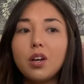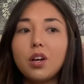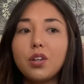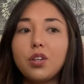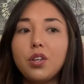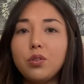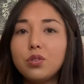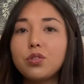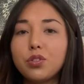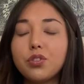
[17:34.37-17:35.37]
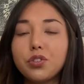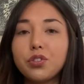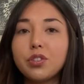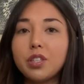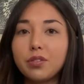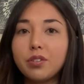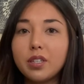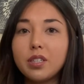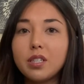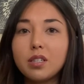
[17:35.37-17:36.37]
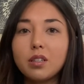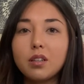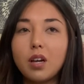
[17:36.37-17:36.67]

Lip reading: a huge crucial difference.